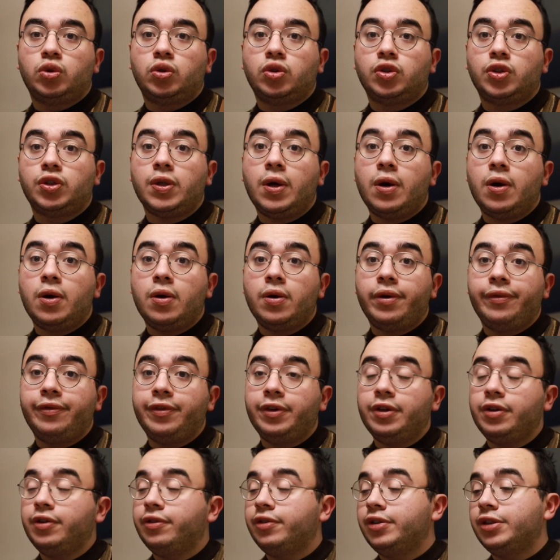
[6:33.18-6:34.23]
So if
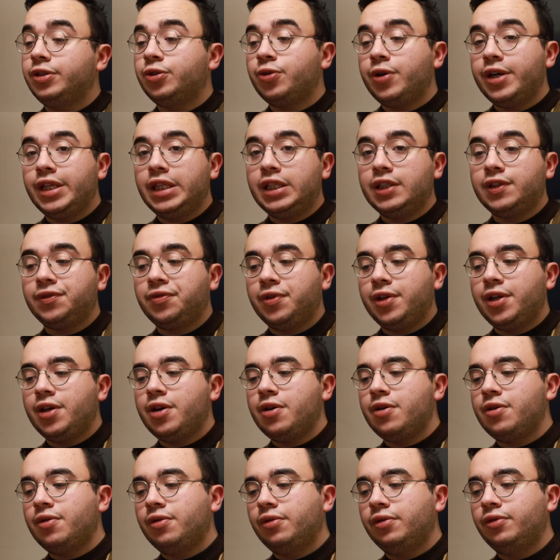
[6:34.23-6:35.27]
you enjoyed this
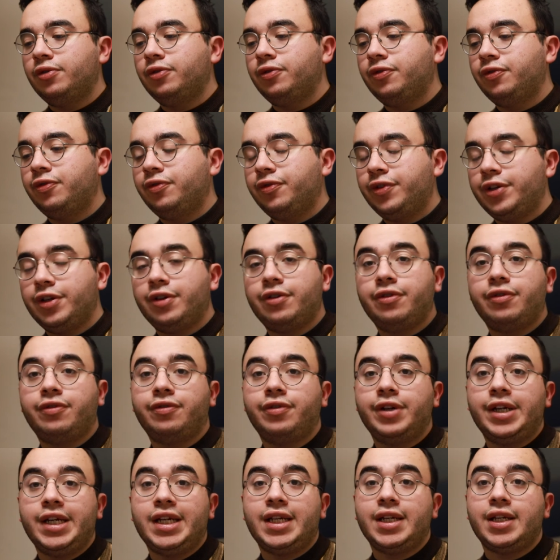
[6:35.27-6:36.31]
video, feel
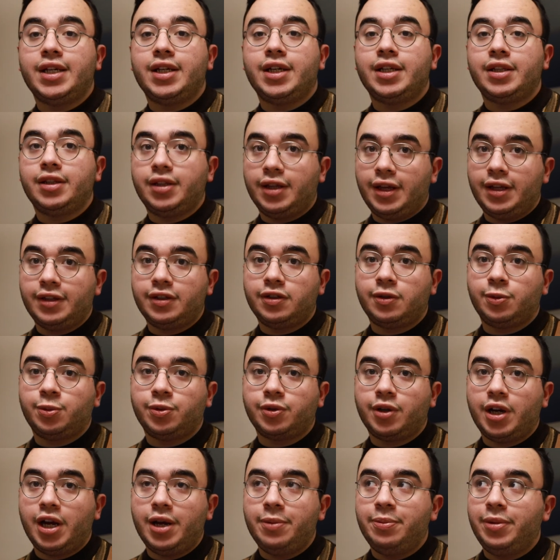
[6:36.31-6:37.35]
free to hit that
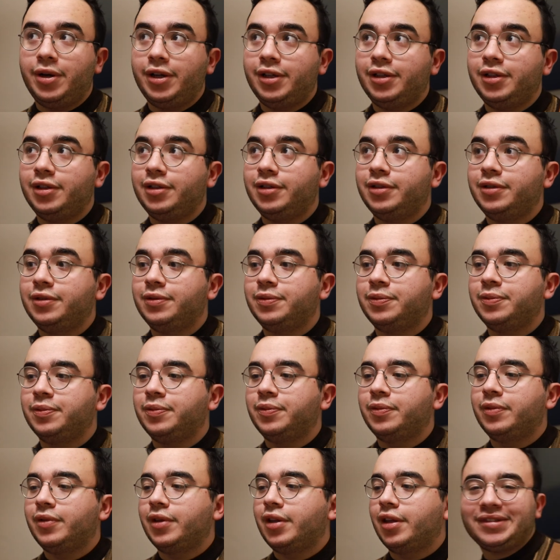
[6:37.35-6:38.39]
subscribe button.
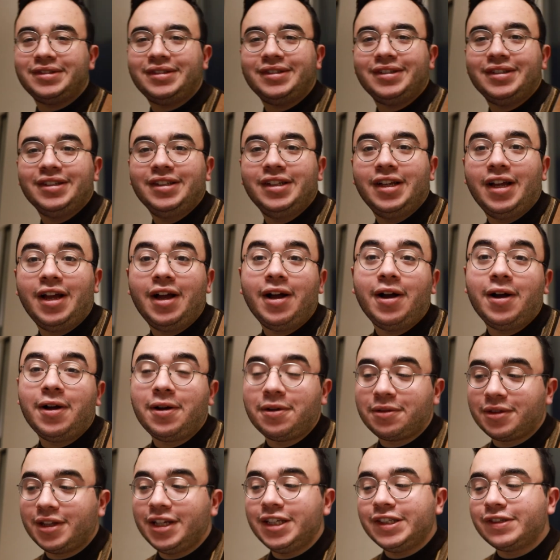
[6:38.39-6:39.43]

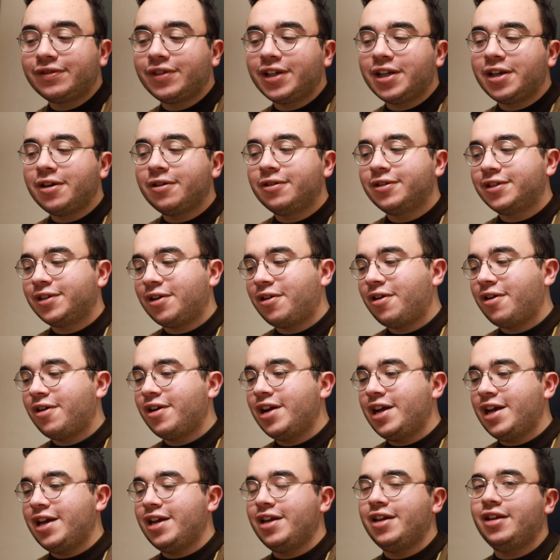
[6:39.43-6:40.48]
These videos
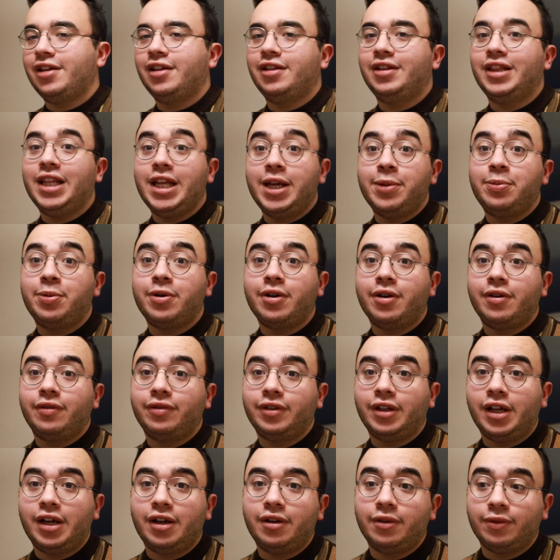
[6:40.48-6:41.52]
are a labor
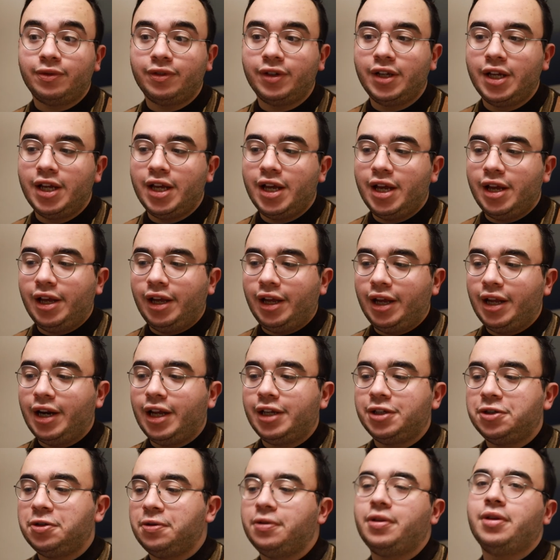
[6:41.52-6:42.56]
of love, and
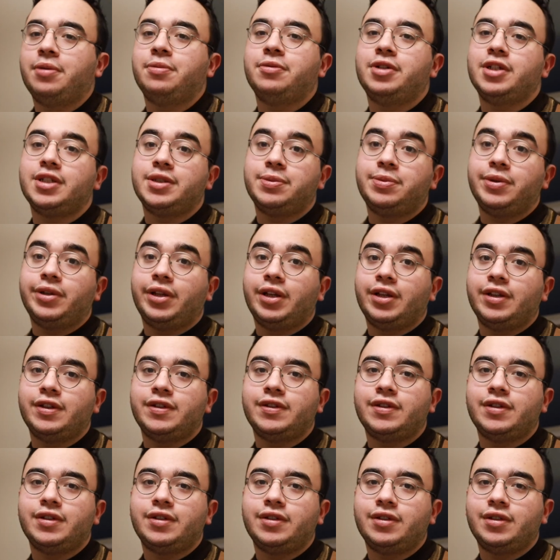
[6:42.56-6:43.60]
I do them just
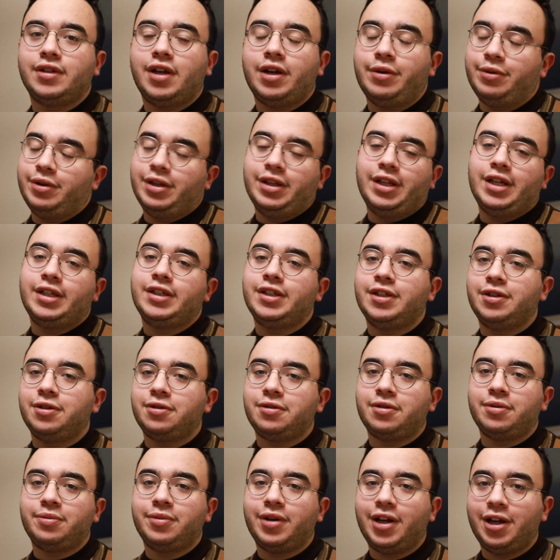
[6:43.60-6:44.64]
because I really like to
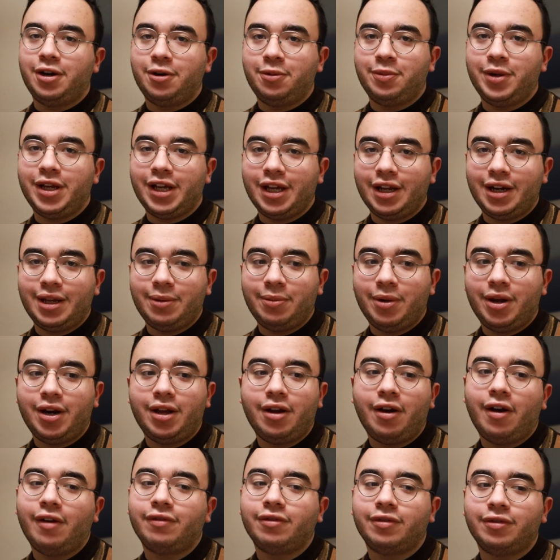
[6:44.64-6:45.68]
do them. I don't make any
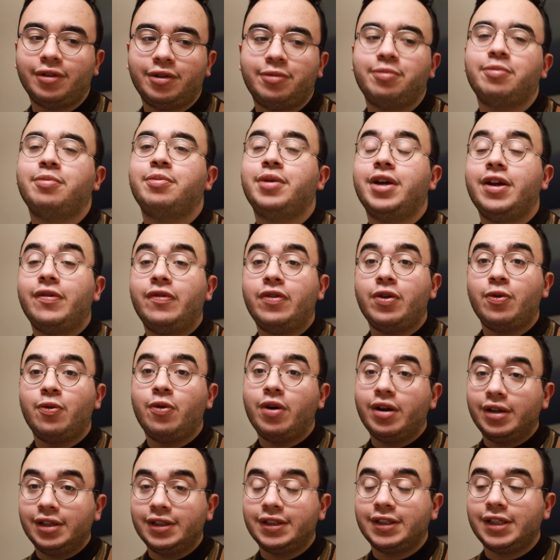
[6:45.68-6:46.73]
money off of them. But if you
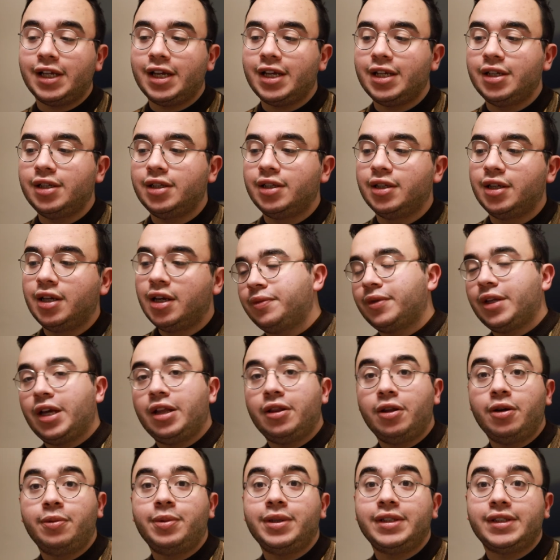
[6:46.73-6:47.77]
want to send
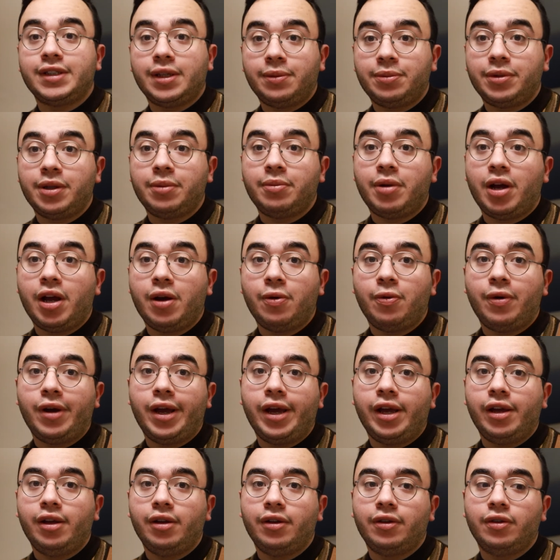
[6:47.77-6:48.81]
a little bit something my
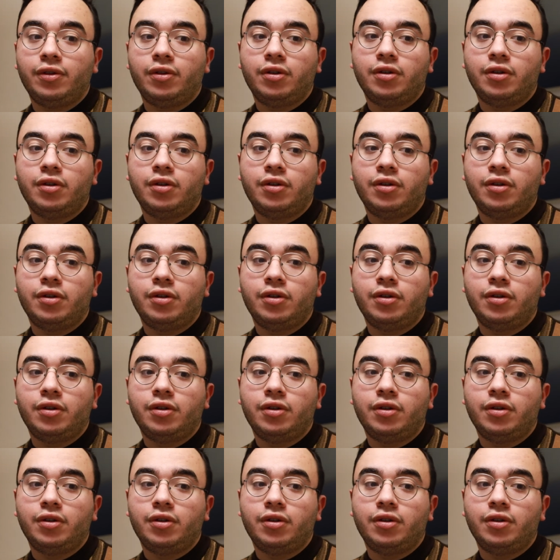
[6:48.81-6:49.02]
way